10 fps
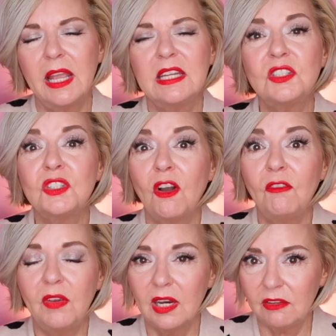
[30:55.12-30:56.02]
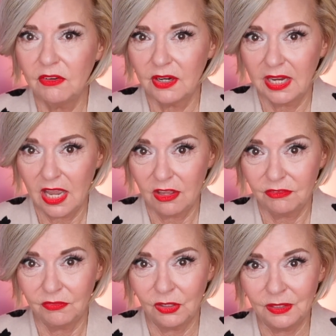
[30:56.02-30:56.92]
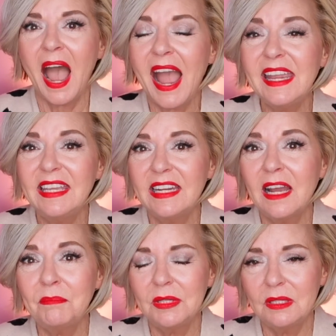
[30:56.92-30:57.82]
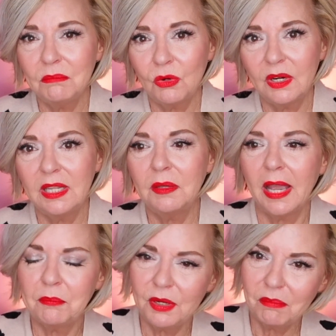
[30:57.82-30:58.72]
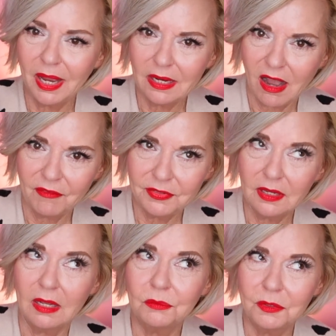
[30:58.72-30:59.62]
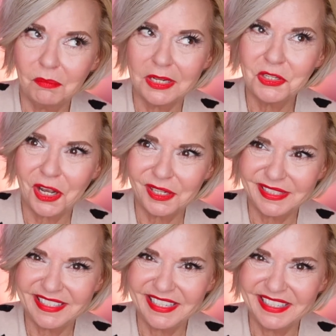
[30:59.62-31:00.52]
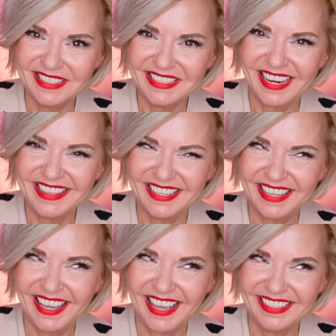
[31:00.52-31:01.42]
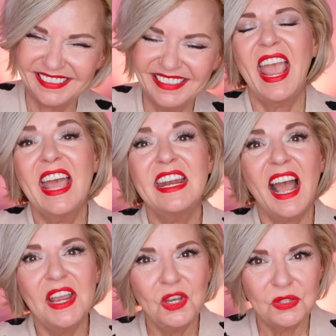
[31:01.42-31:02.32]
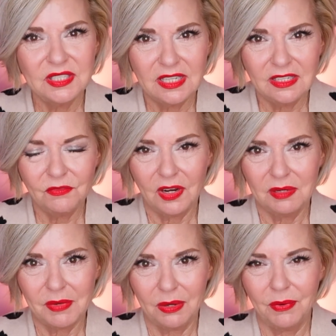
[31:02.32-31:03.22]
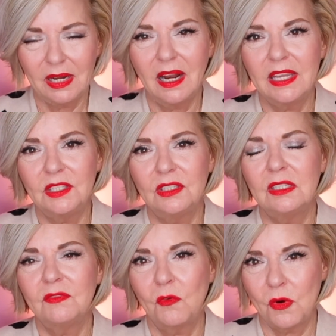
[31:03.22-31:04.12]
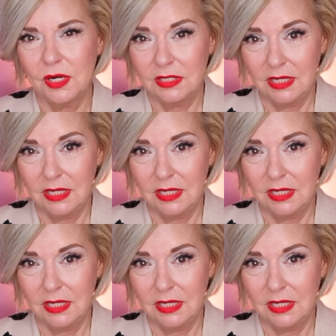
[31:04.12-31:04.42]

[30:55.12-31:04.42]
and so very, very healthful. I get up in the morning, I put my coffee on with my chaga tea inside the kettle, and I go sit in front of my red light unit for